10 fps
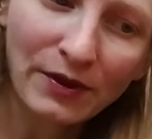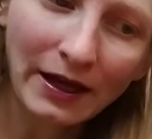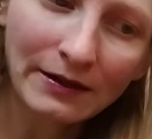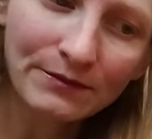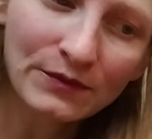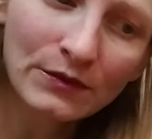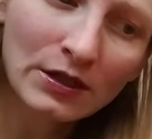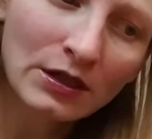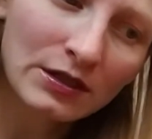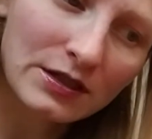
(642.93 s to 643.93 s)
that,
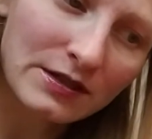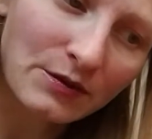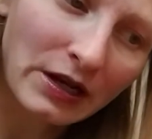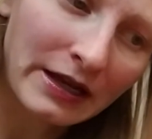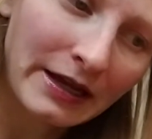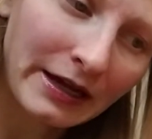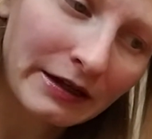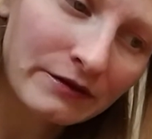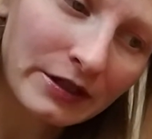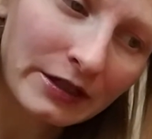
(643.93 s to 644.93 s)
which is what I
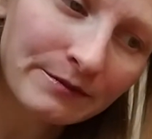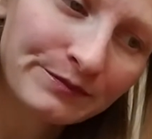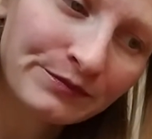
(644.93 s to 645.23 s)
have here.